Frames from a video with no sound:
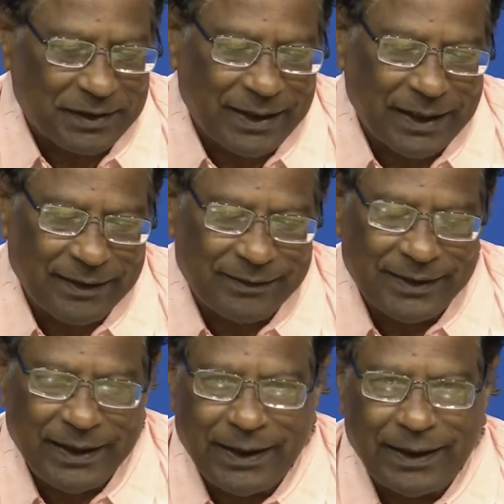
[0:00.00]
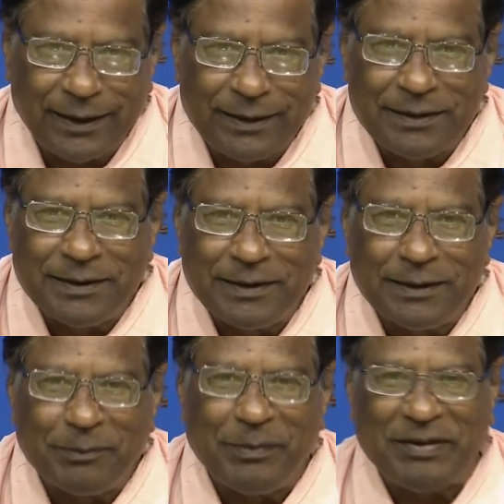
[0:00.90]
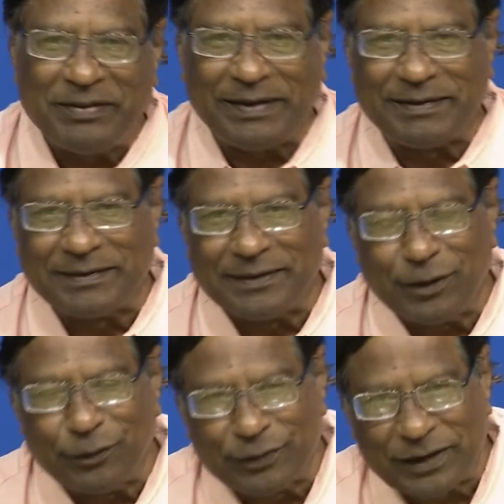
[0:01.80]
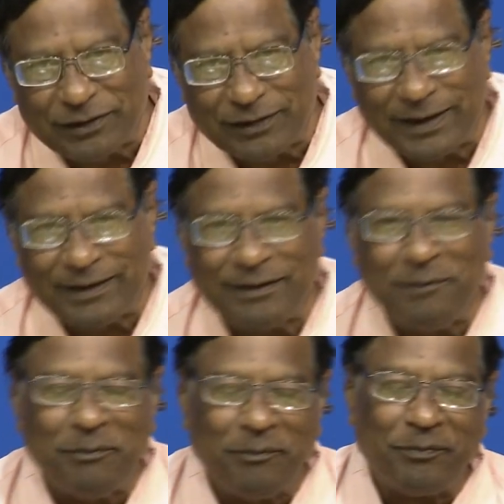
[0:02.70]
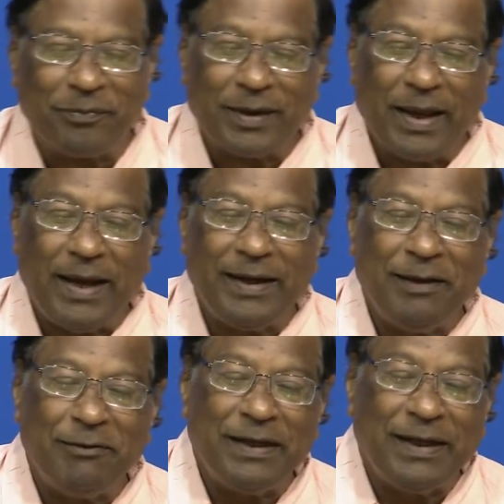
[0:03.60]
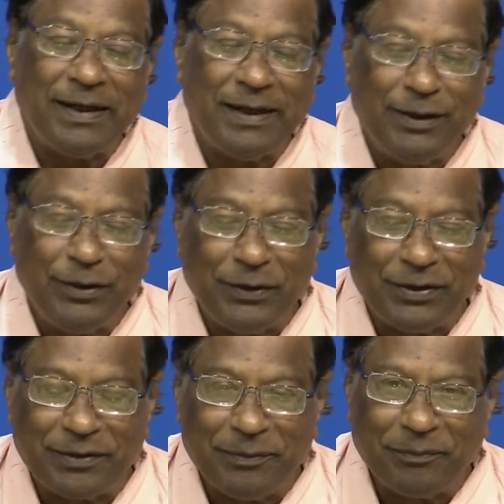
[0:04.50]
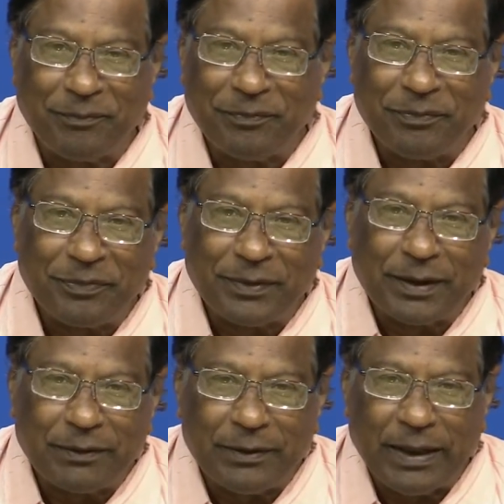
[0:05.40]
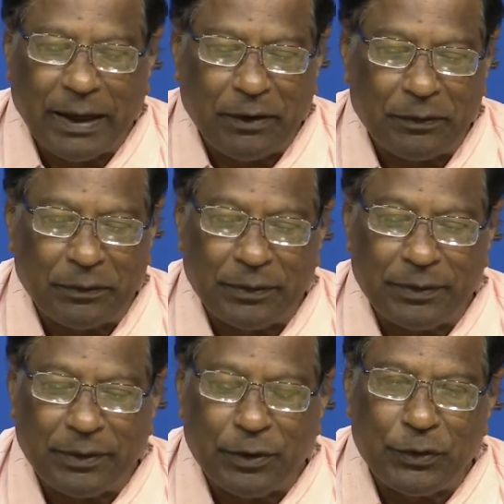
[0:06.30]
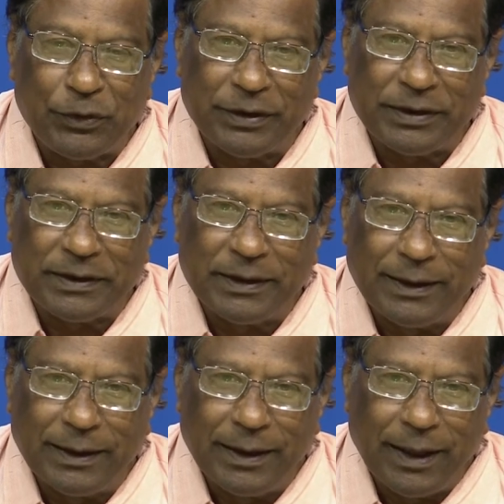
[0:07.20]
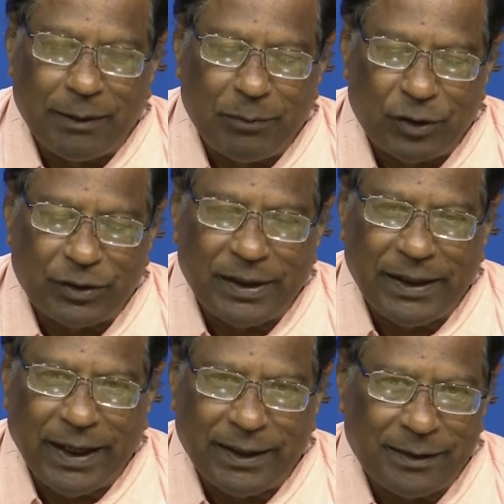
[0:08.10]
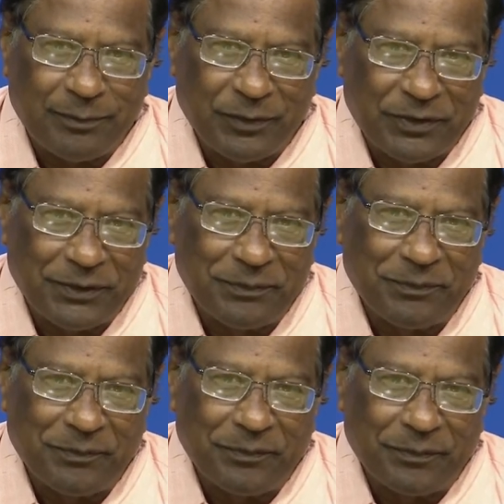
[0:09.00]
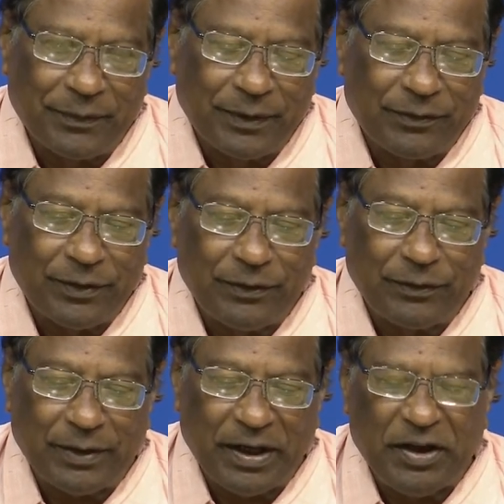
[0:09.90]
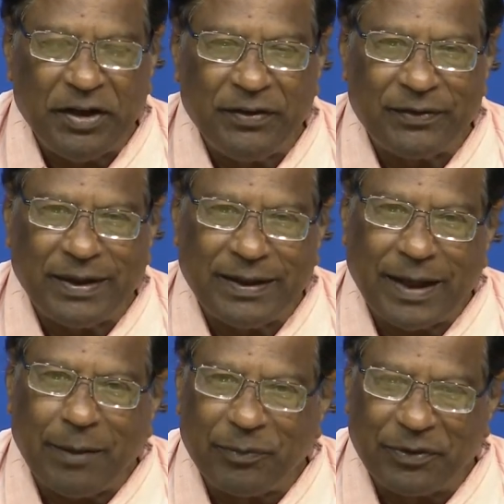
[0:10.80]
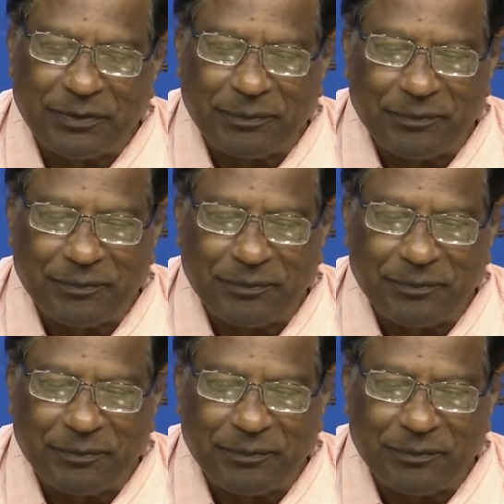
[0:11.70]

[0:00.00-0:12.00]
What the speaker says: That is the basics of Christianism, and even in Hinduism we have known about the atoms since ancient times.